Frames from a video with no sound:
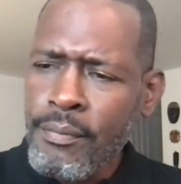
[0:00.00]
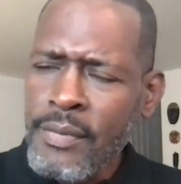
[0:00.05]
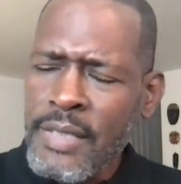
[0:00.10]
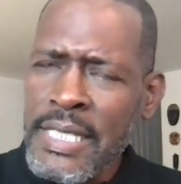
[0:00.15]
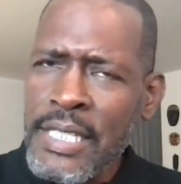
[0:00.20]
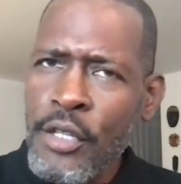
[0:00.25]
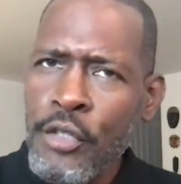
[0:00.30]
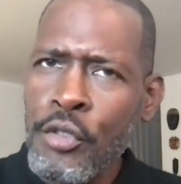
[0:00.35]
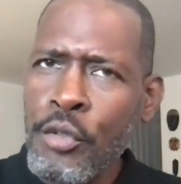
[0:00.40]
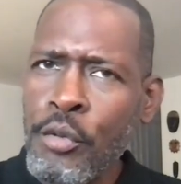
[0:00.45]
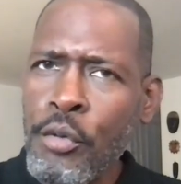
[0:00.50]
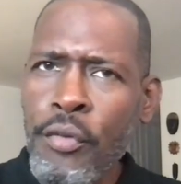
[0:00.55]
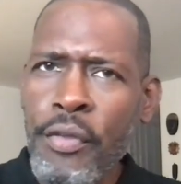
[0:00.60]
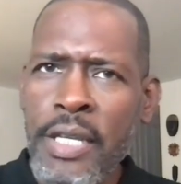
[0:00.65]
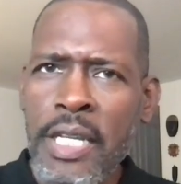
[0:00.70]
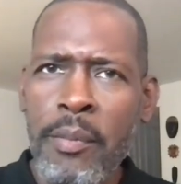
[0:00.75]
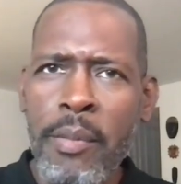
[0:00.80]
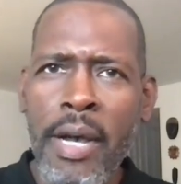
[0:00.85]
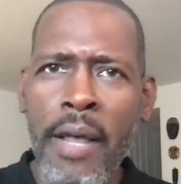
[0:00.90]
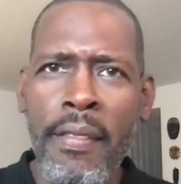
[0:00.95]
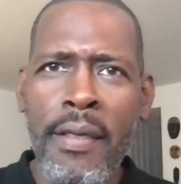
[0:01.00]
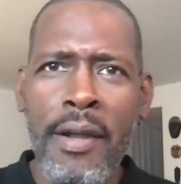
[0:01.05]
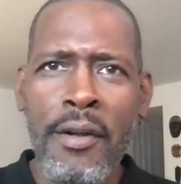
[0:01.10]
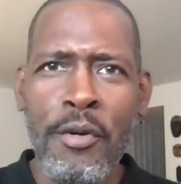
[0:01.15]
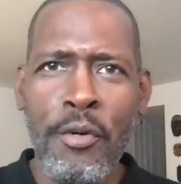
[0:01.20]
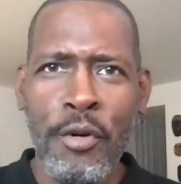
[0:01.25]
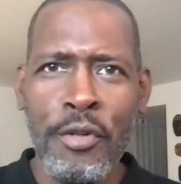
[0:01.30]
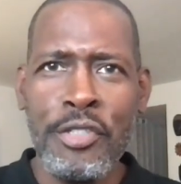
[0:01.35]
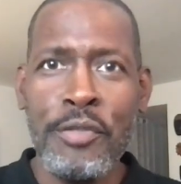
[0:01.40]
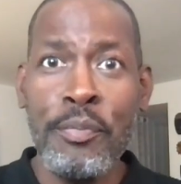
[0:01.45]
And the cool thing about that
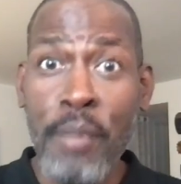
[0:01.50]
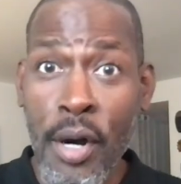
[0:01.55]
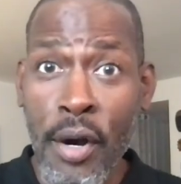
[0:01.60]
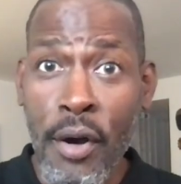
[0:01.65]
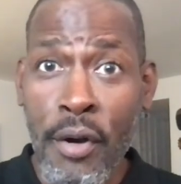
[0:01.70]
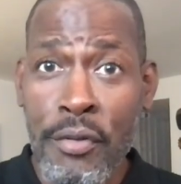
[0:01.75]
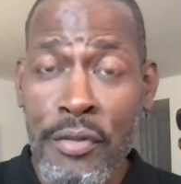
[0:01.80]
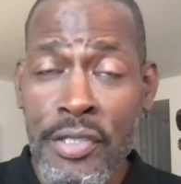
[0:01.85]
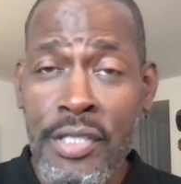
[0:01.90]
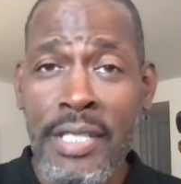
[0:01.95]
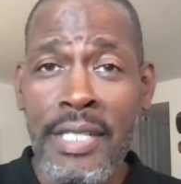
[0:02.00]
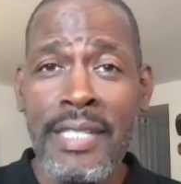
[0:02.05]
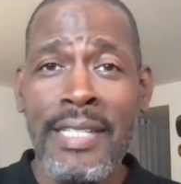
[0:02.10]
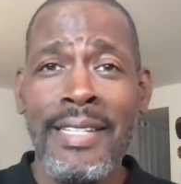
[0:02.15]
horse, Barnes,